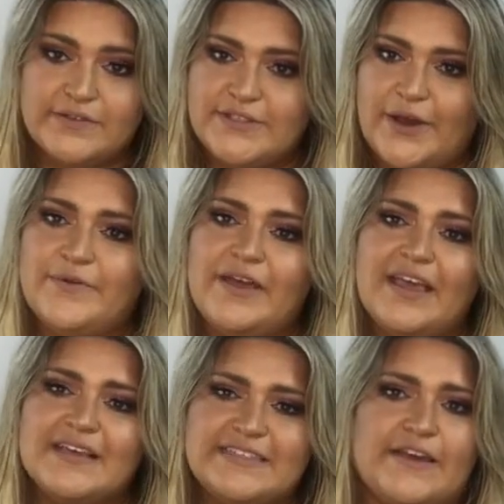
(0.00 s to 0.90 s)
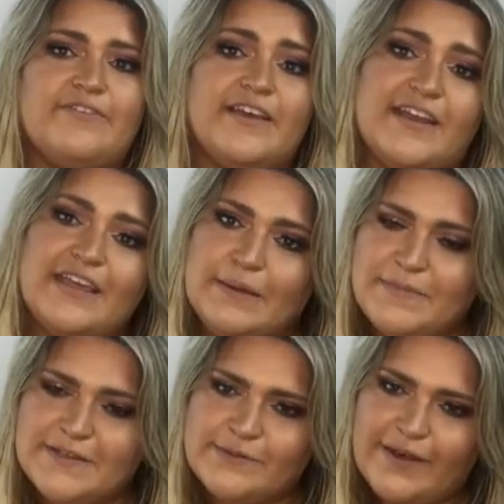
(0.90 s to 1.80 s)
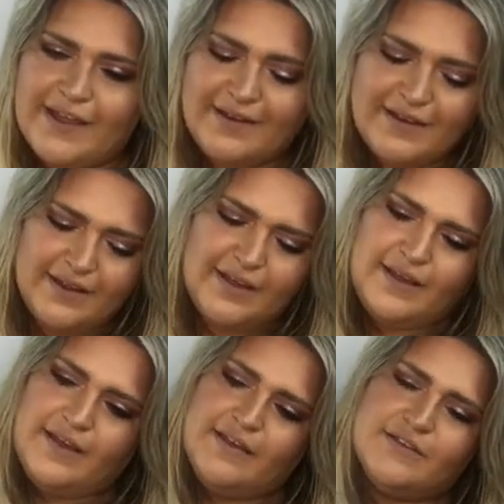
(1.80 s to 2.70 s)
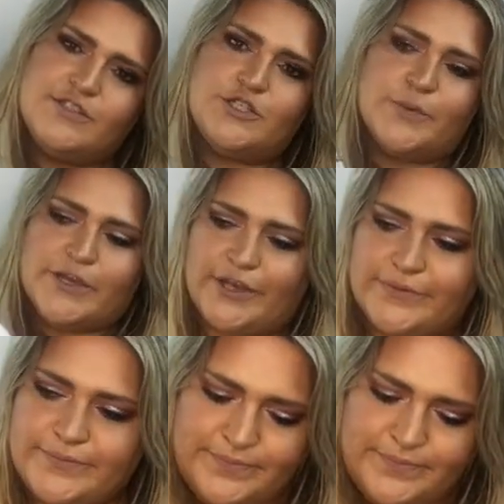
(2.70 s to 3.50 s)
So definitely gonna keep this one. Super cute.